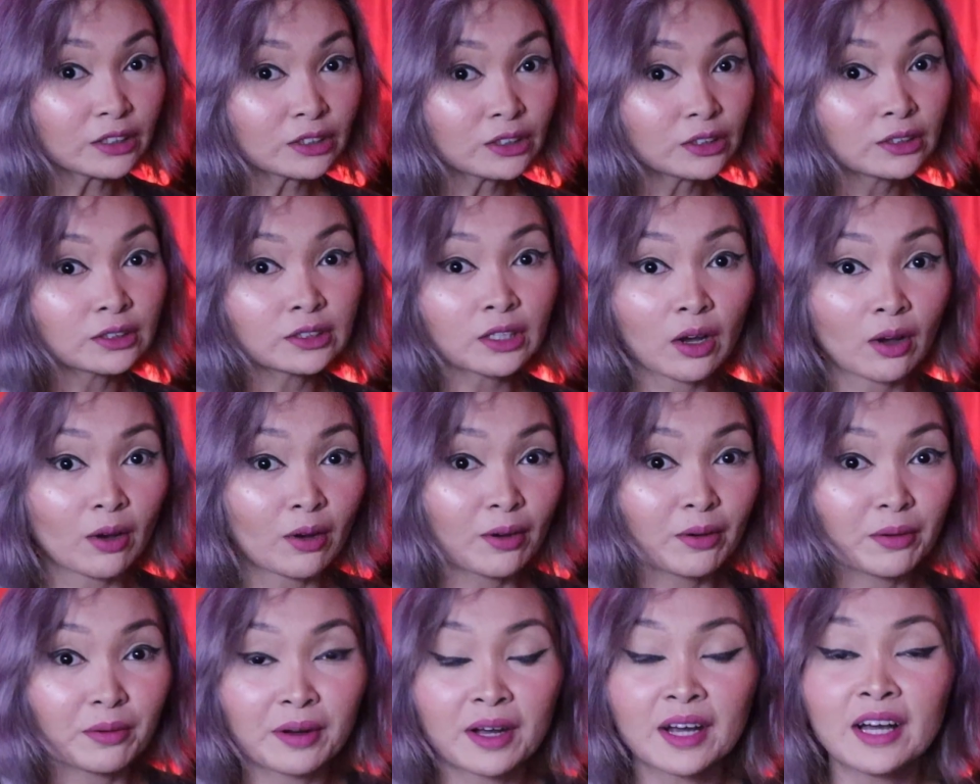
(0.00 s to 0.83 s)

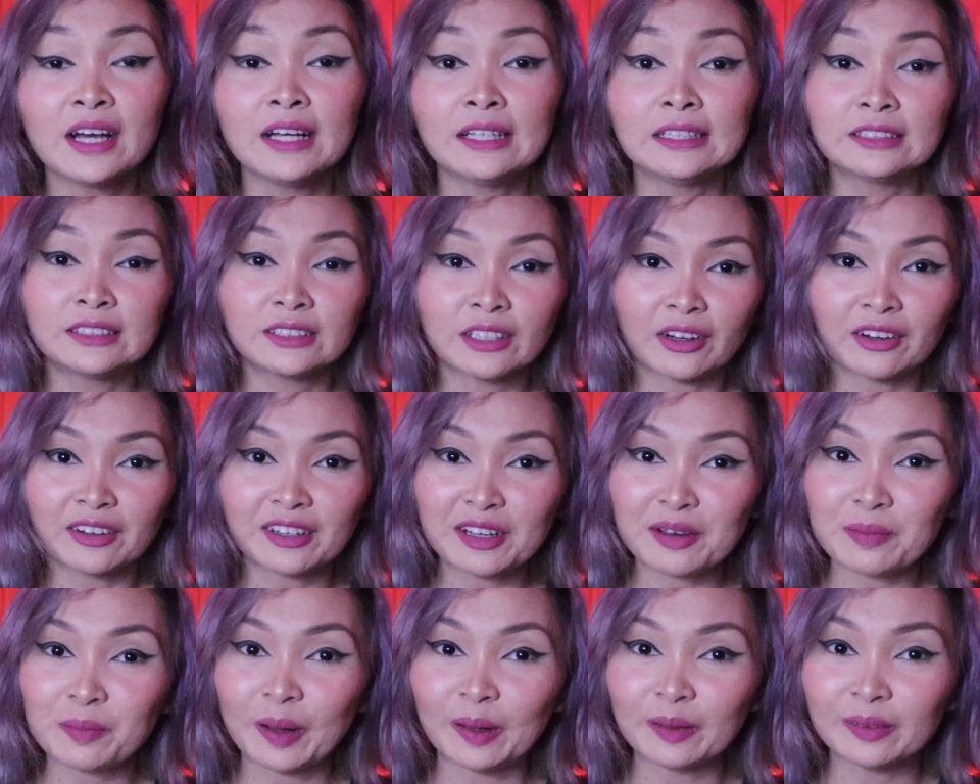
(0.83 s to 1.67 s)
So
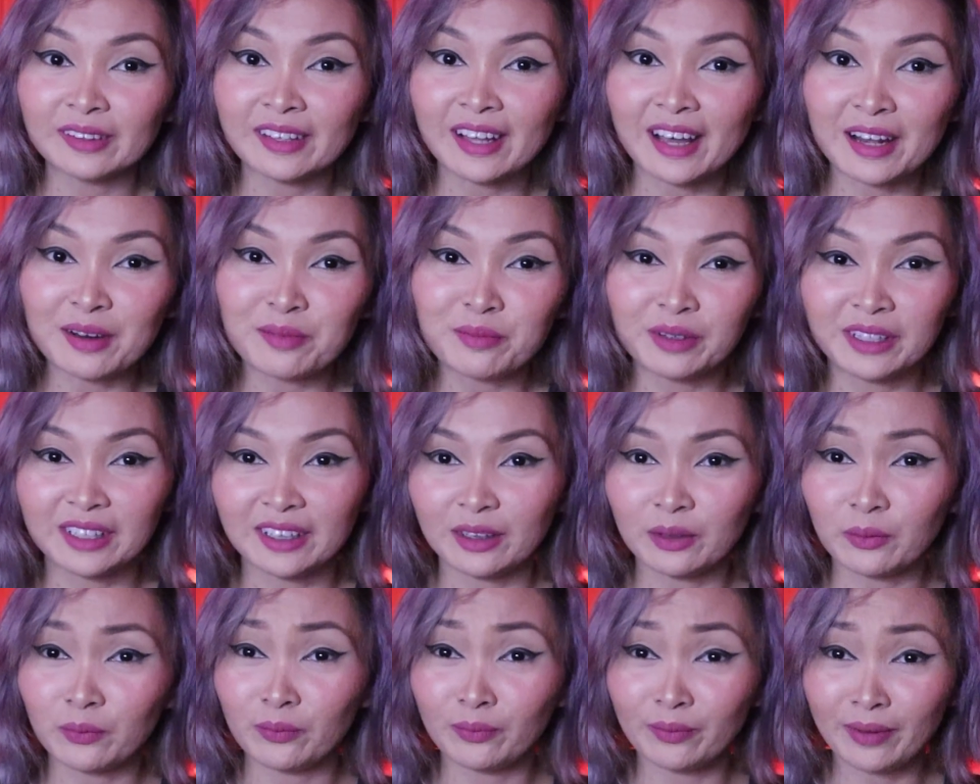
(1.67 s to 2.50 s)
sorry about that, but
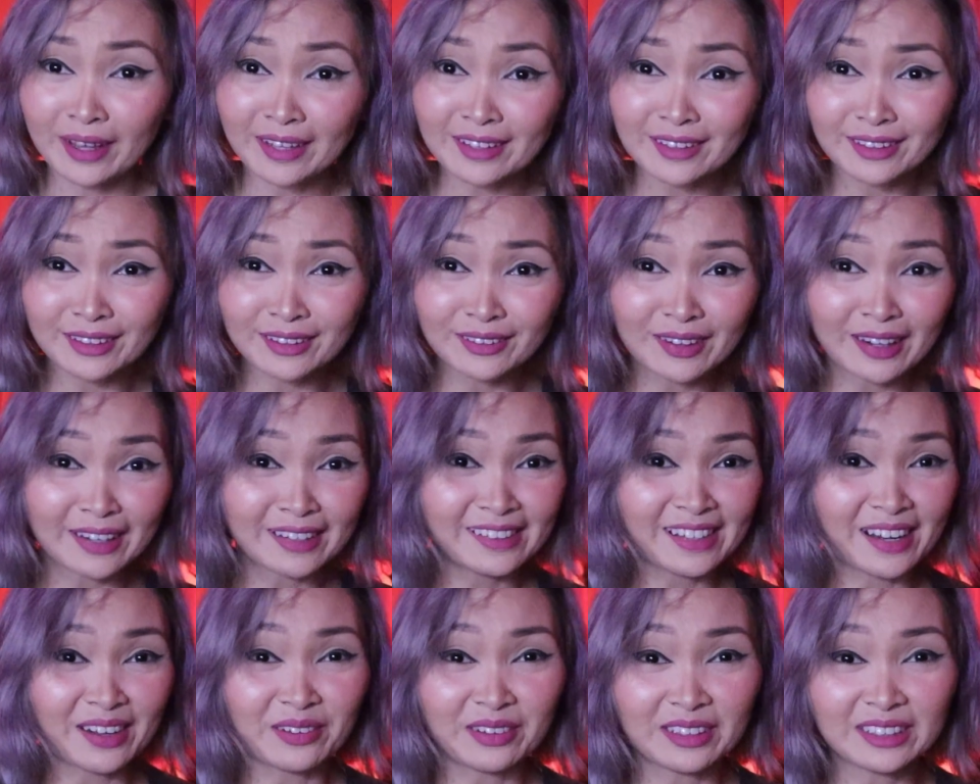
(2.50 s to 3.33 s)
the weather right
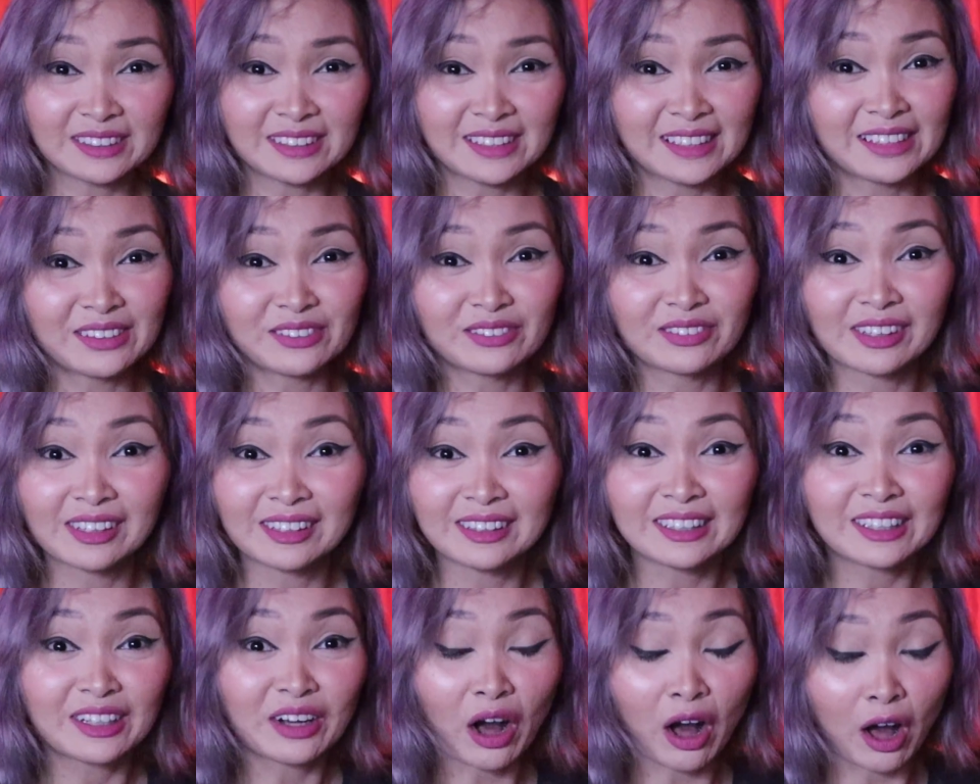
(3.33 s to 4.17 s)
now isn't
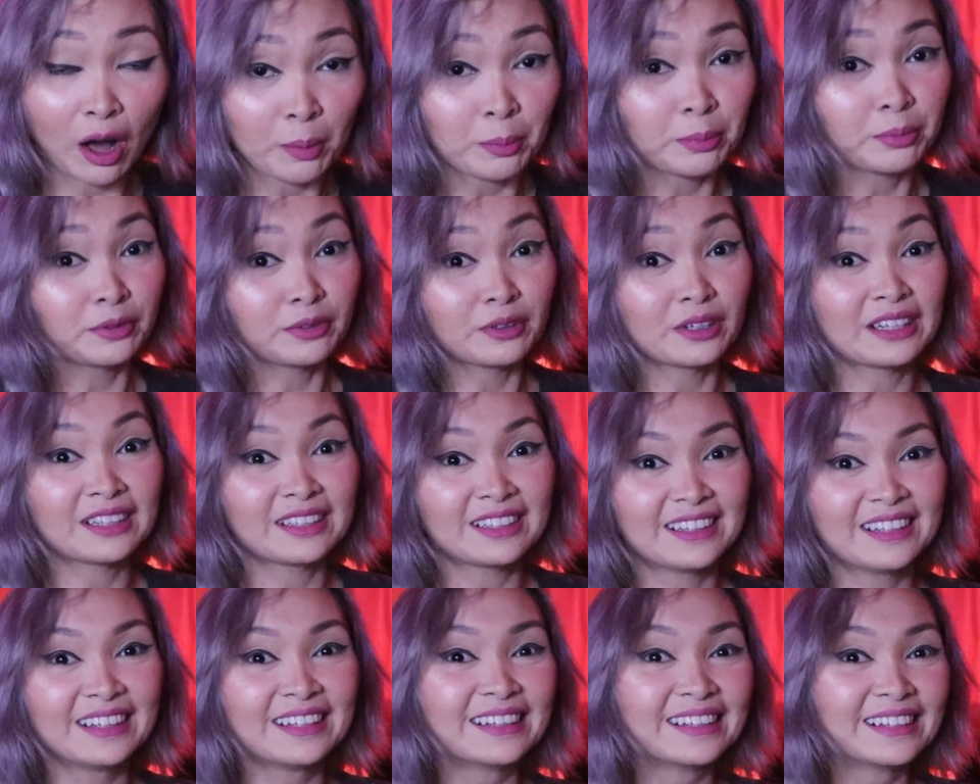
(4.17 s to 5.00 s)
really
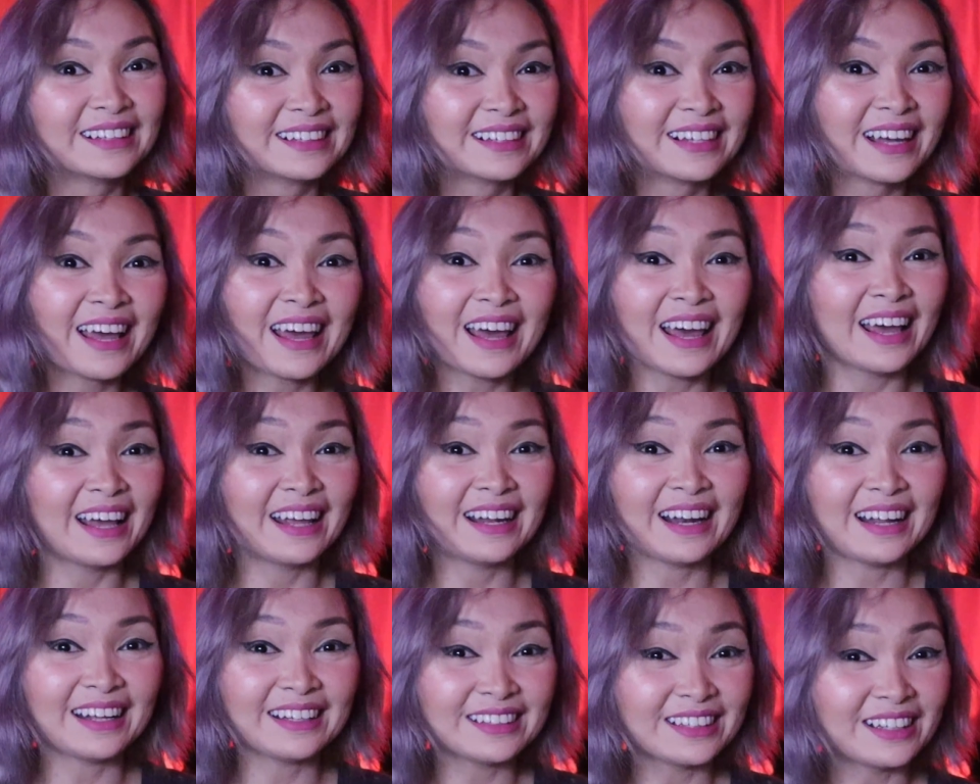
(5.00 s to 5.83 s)
cooperating
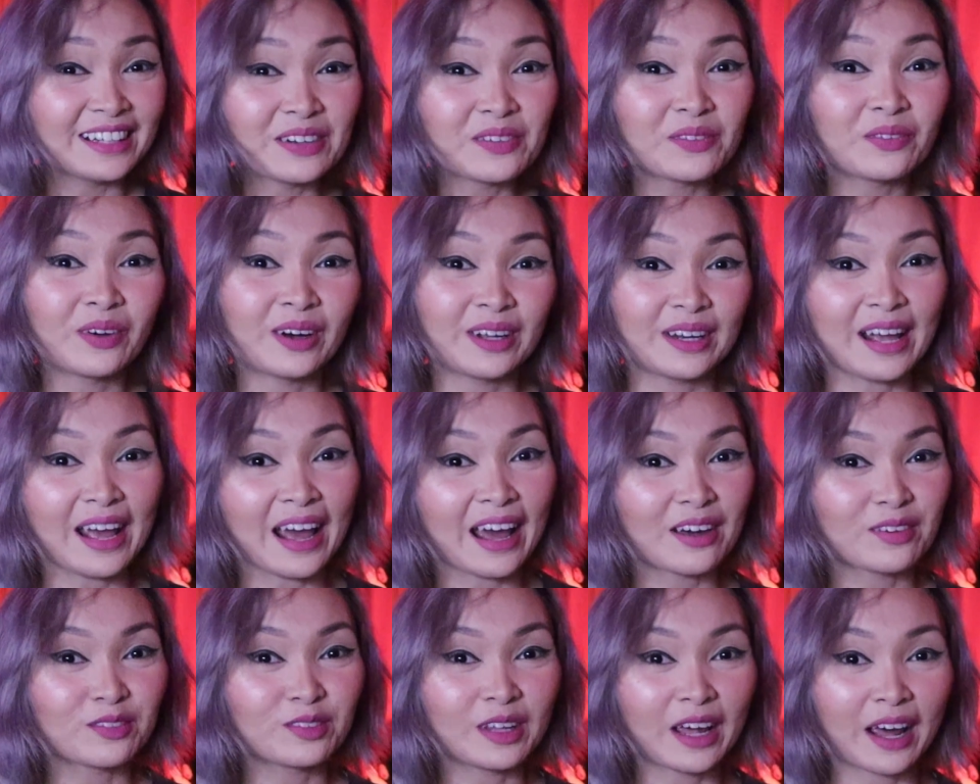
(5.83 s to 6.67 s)
and I didn't want to
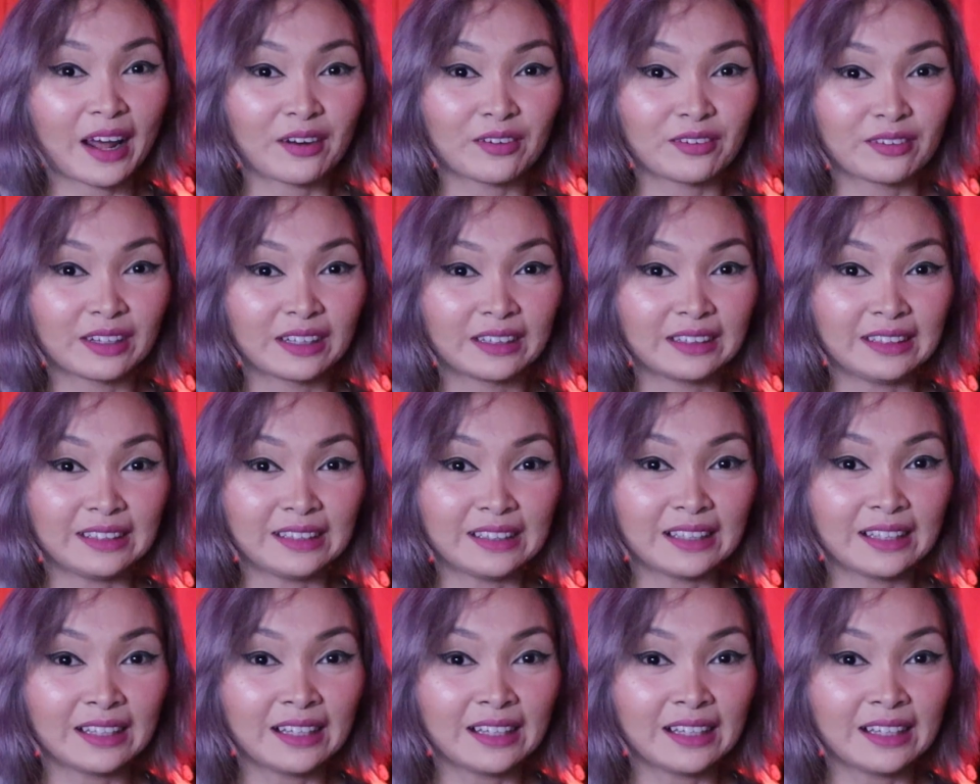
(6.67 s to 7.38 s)
have that really